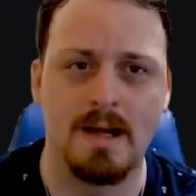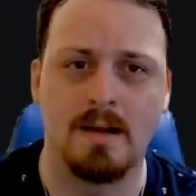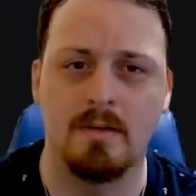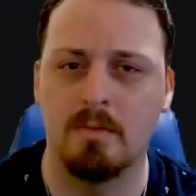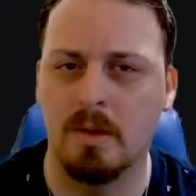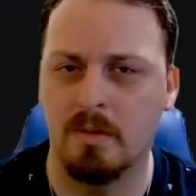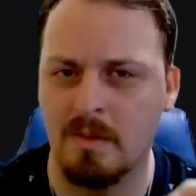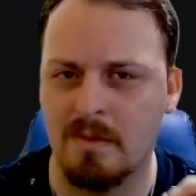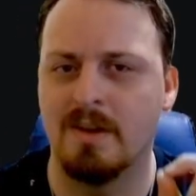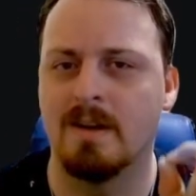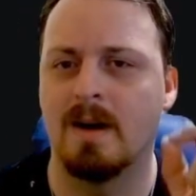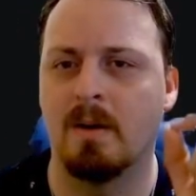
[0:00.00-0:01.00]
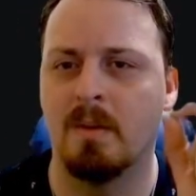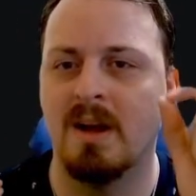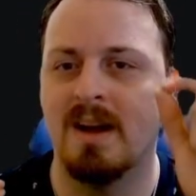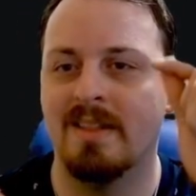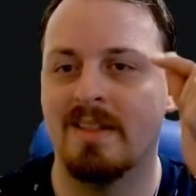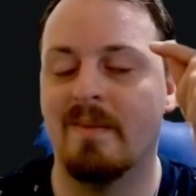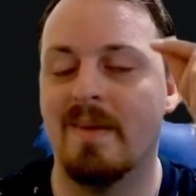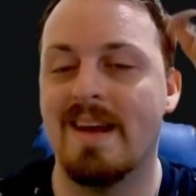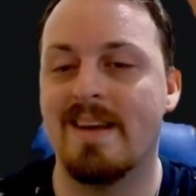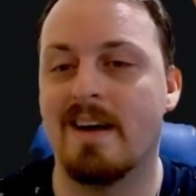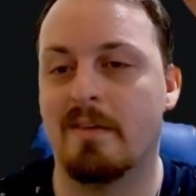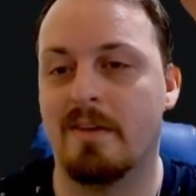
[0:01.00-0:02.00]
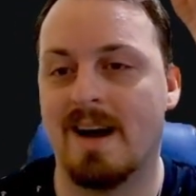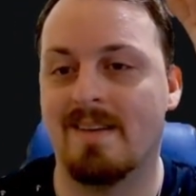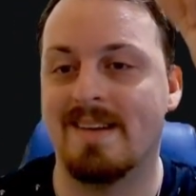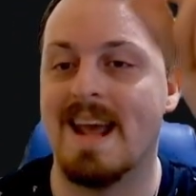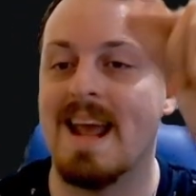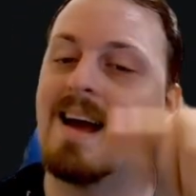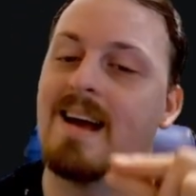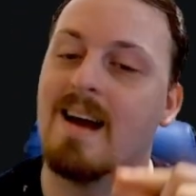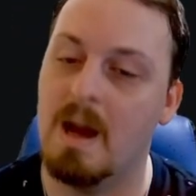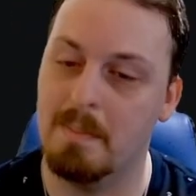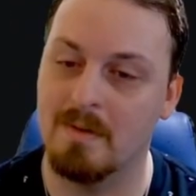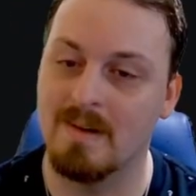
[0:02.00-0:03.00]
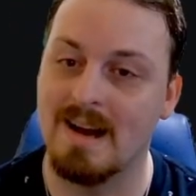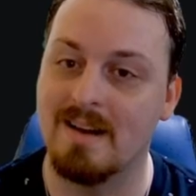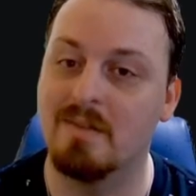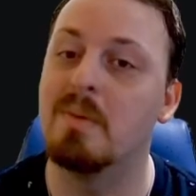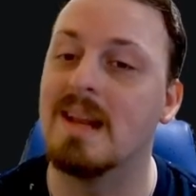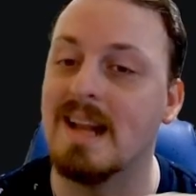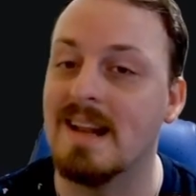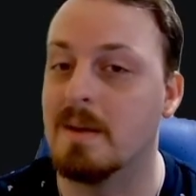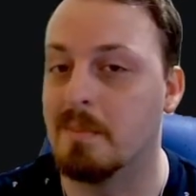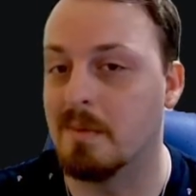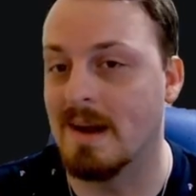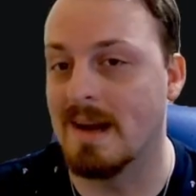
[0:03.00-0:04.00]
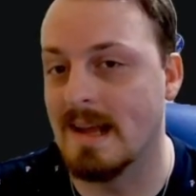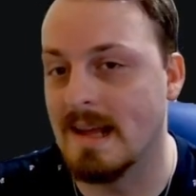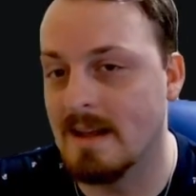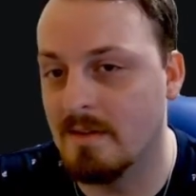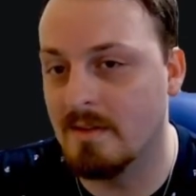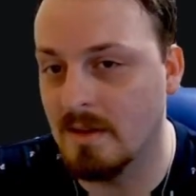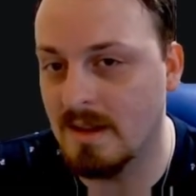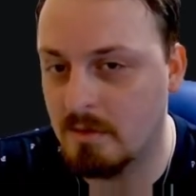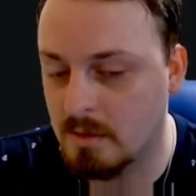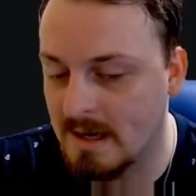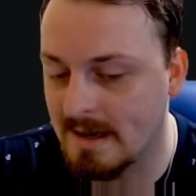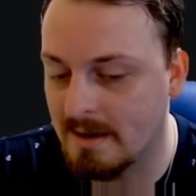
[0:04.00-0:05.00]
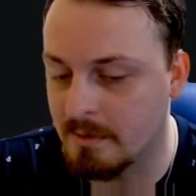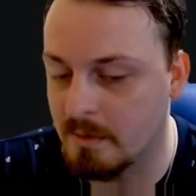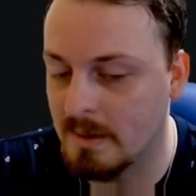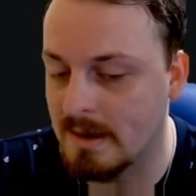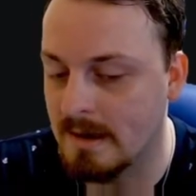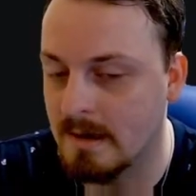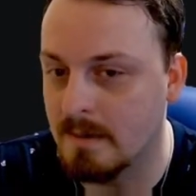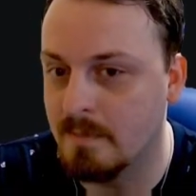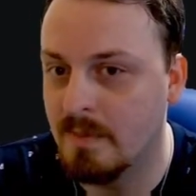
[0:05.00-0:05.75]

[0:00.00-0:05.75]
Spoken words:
because once we figure out the way of how an AI operates, we can end up breaking it. So let's try a different way here.